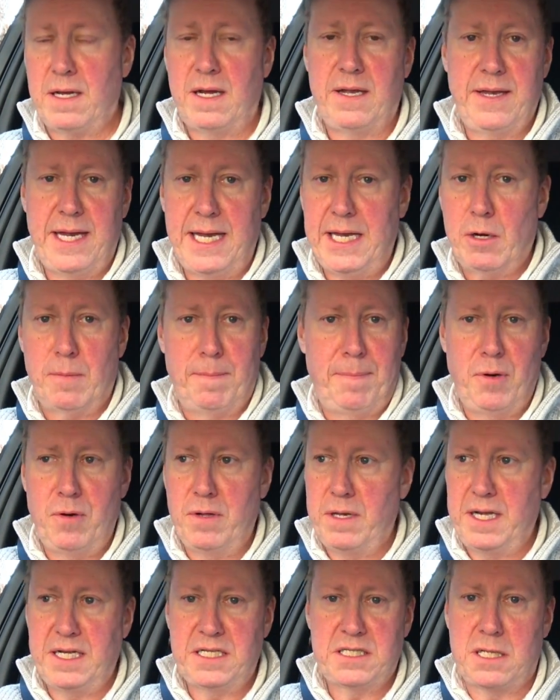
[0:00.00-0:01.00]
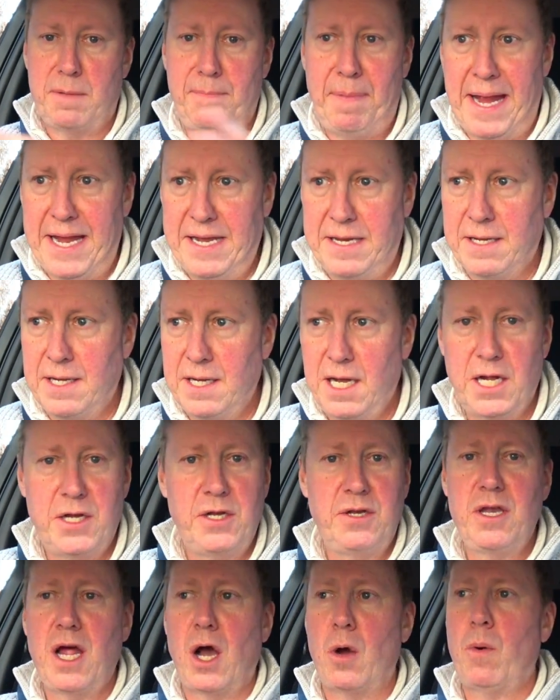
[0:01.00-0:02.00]
and then it'll put this to bed
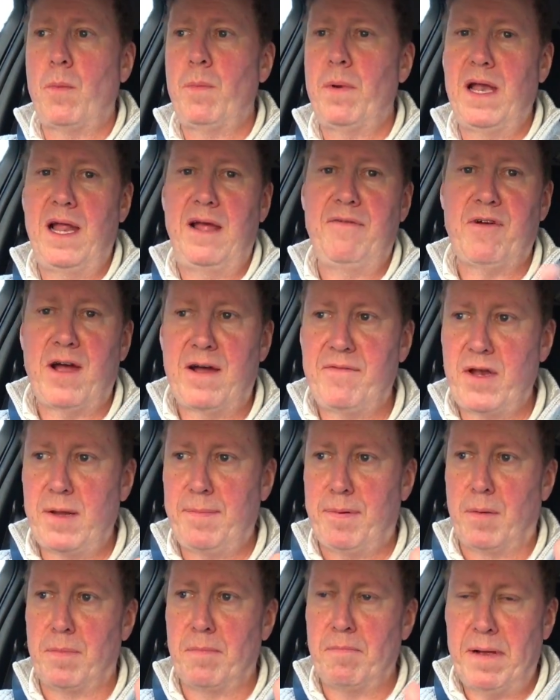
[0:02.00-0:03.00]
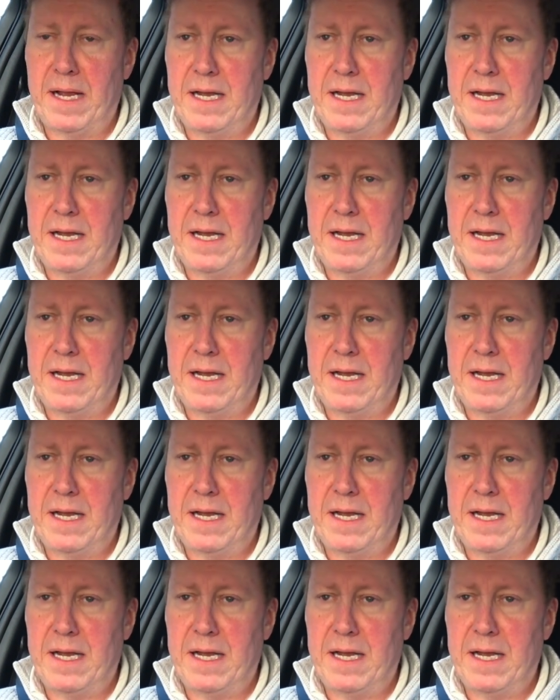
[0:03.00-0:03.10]
and no one will ever have any problem.